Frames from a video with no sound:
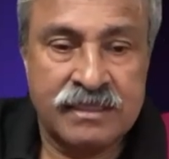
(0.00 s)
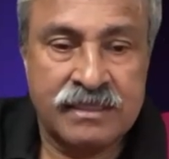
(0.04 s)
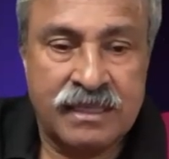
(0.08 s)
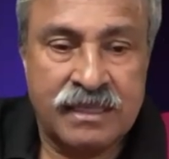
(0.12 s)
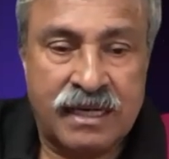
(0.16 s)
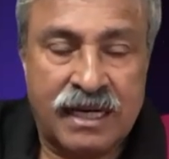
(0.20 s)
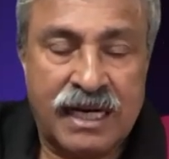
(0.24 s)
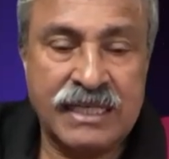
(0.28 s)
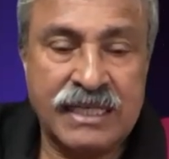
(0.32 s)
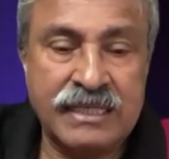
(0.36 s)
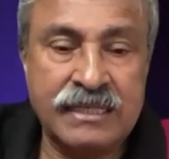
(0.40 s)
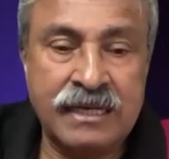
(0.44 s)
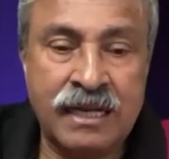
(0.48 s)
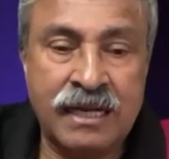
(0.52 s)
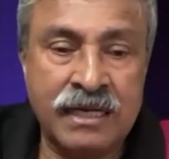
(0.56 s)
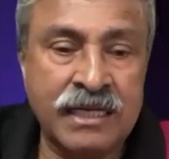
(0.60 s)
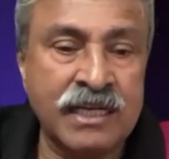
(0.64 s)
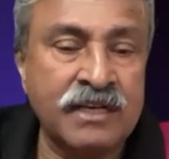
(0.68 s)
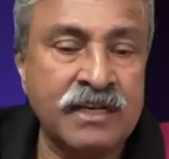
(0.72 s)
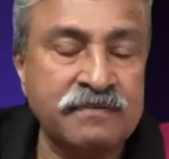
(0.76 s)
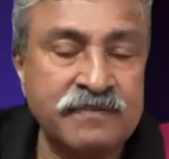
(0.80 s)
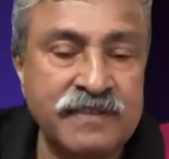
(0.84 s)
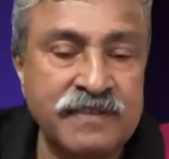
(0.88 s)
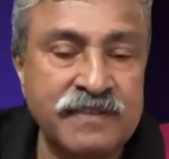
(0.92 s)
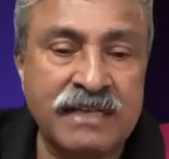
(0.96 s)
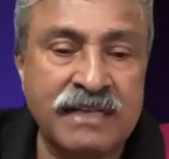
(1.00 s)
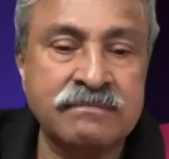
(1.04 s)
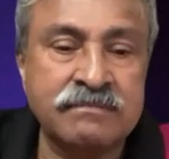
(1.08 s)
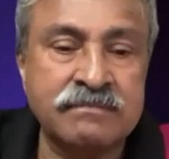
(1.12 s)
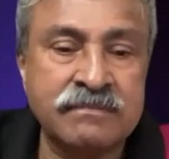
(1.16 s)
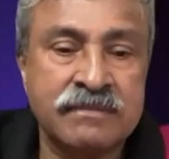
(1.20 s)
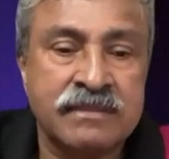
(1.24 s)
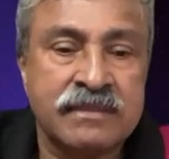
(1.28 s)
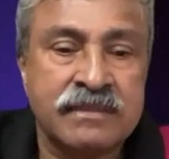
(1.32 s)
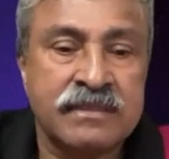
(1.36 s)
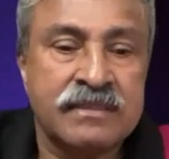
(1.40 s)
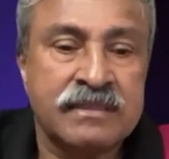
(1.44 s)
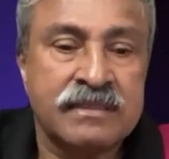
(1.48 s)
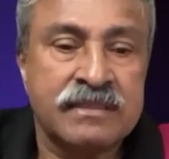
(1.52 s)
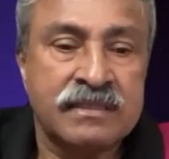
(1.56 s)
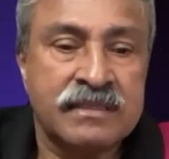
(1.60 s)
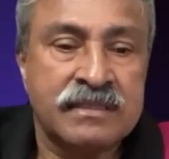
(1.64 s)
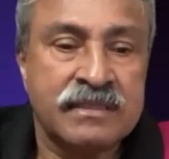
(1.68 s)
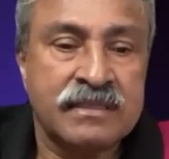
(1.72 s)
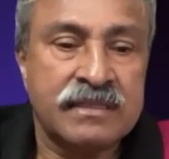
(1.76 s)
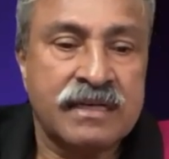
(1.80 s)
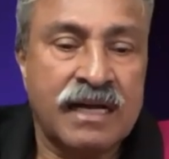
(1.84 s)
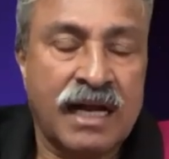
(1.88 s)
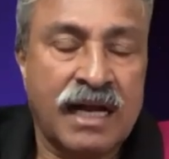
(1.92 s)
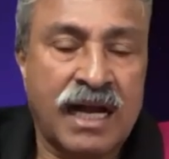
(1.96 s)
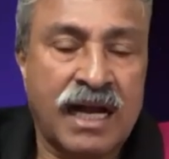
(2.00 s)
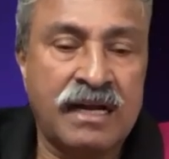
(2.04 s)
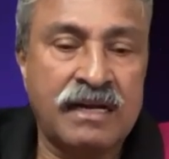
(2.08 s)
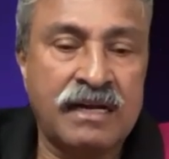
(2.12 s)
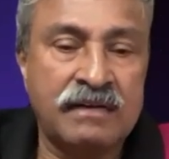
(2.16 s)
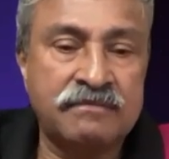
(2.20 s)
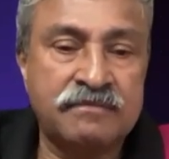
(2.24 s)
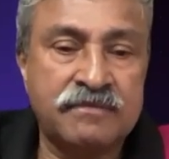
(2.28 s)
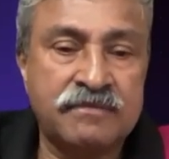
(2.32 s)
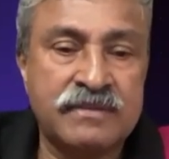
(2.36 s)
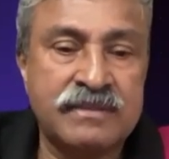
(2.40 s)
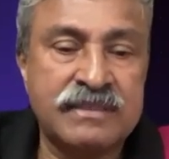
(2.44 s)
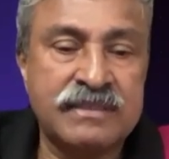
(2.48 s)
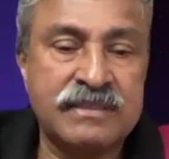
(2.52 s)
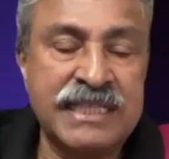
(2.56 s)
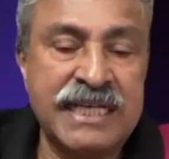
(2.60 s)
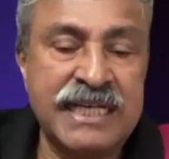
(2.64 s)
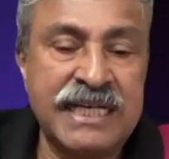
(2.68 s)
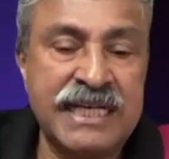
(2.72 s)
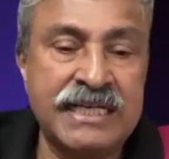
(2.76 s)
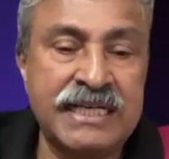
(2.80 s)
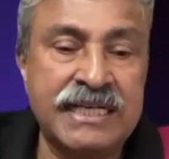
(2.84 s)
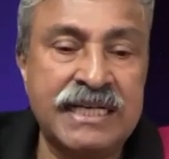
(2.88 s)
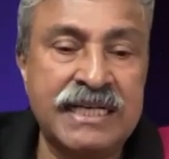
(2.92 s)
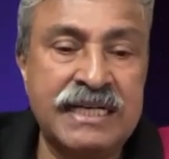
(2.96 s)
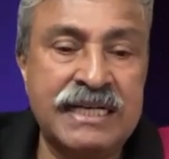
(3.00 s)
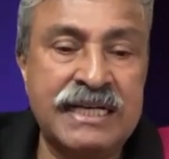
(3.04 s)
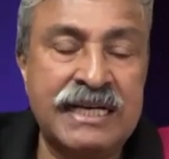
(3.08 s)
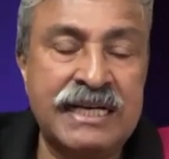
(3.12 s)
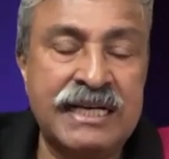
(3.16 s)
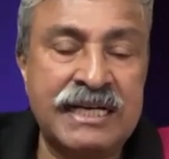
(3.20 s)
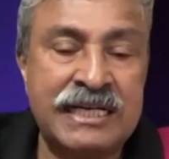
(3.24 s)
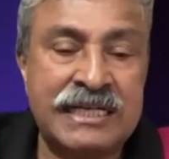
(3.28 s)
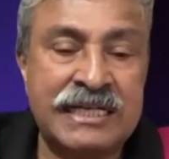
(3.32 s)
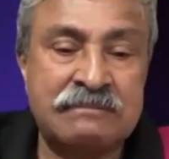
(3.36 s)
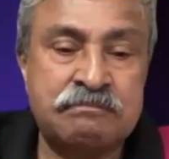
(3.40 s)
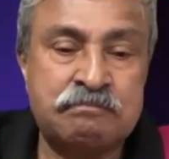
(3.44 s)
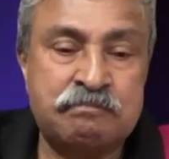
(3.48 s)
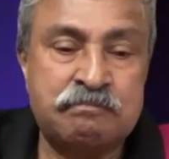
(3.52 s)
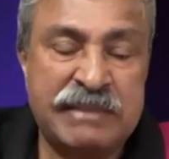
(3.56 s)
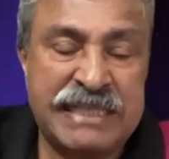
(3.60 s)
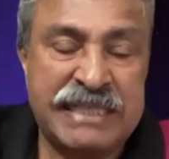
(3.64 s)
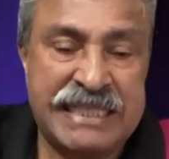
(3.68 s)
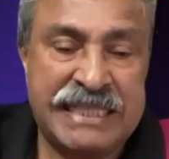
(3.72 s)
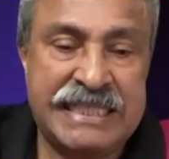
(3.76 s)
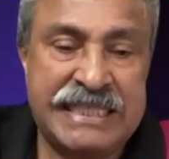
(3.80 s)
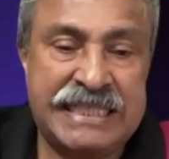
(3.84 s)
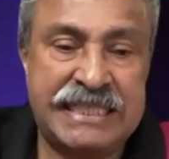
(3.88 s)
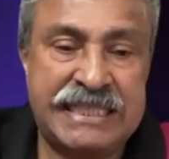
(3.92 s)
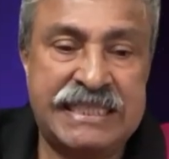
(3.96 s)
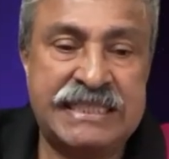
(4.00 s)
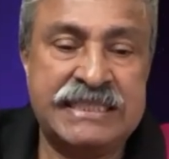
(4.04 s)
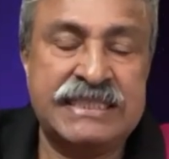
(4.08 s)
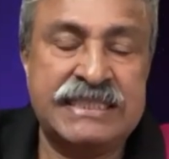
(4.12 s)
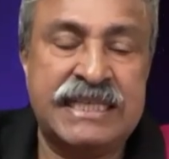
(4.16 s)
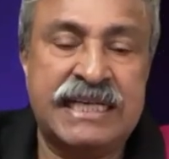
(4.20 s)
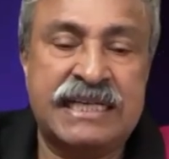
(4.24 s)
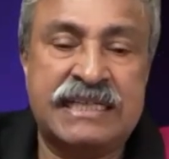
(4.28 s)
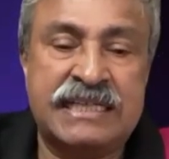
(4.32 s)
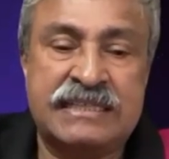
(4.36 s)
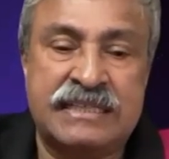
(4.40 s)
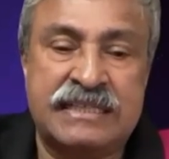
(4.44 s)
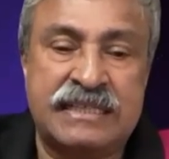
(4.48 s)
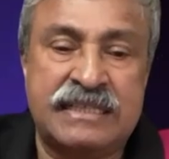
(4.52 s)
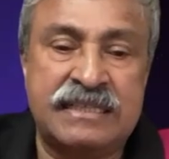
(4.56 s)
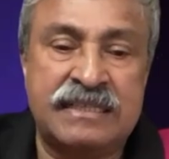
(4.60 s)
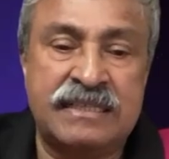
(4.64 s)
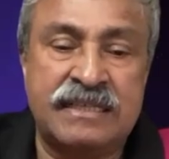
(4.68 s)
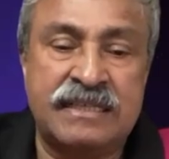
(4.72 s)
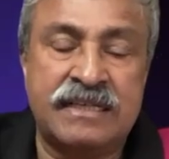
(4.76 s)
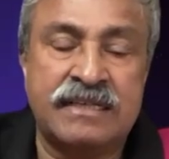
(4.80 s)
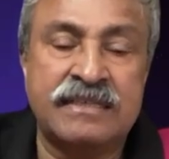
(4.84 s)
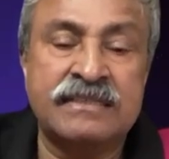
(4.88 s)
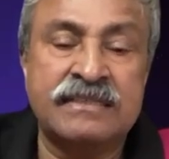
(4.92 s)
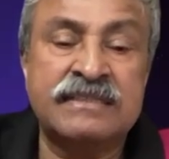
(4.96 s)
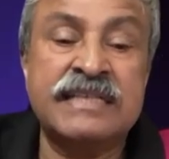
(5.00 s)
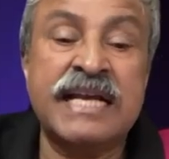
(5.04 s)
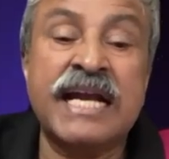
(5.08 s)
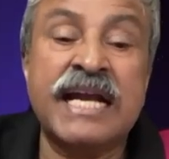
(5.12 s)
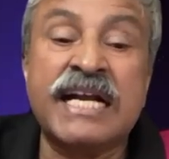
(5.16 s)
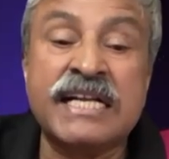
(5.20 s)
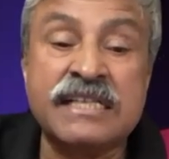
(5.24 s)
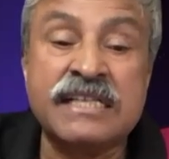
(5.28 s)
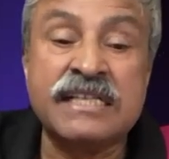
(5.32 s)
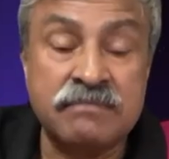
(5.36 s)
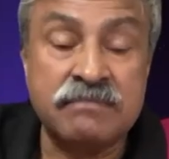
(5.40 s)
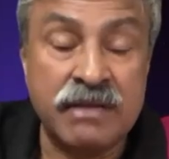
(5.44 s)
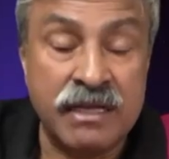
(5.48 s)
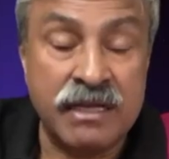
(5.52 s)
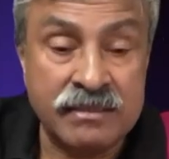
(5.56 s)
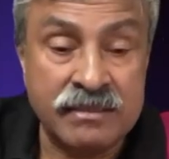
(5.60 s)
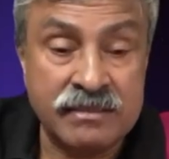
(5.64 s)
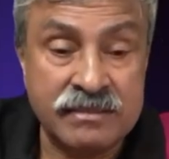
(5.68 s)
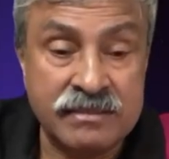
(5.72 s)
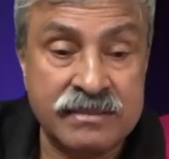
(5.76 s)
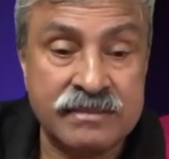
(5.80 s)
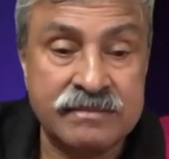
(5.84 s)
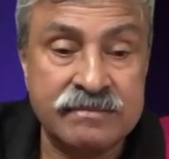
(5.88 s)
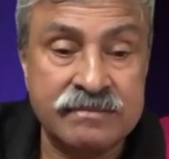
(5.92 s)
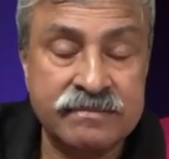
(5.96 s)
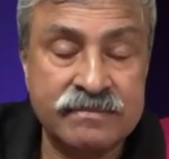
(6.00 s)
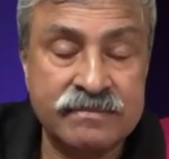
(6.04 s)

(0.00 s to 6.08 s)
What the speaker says: and none of them have needed a repeat injection in 6 months.